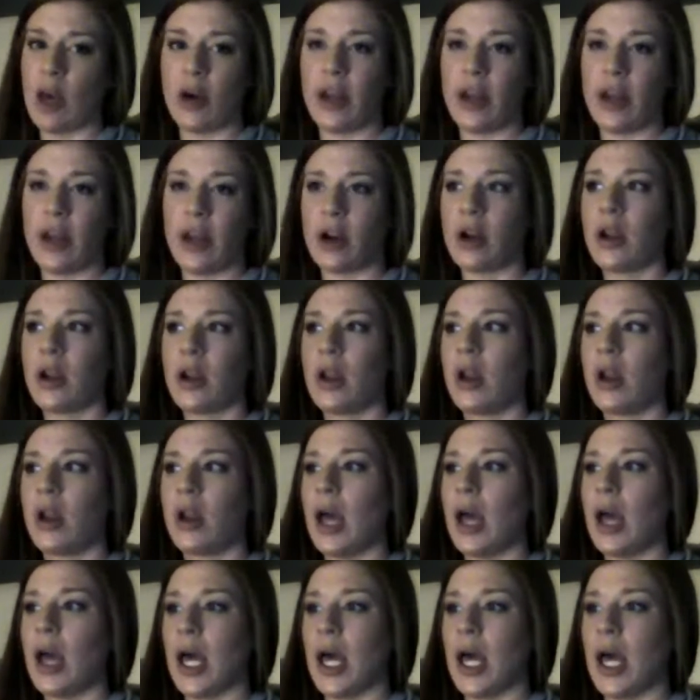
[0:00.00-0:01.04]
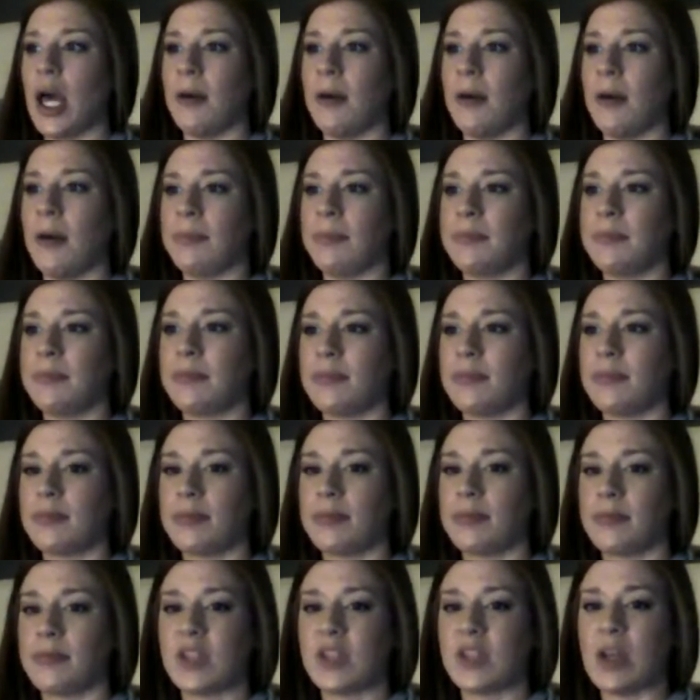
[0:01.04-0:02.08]
So it's
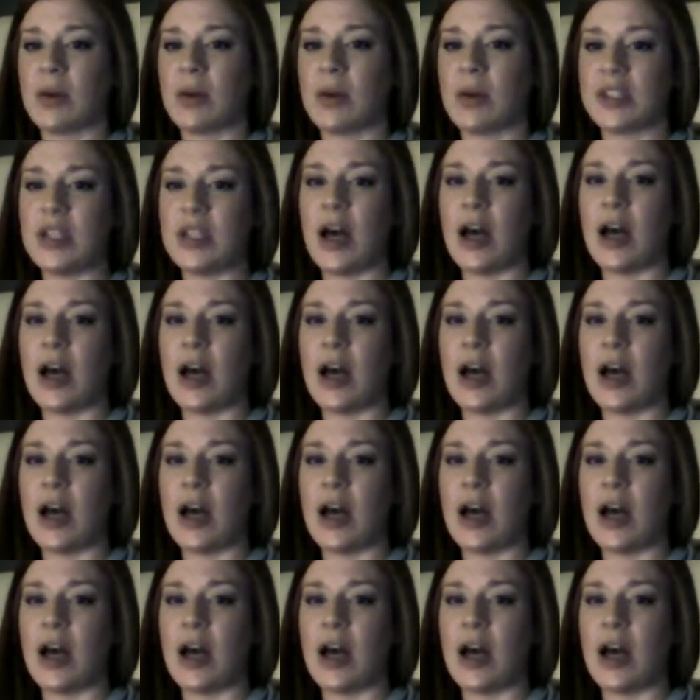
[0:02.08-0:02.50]
not like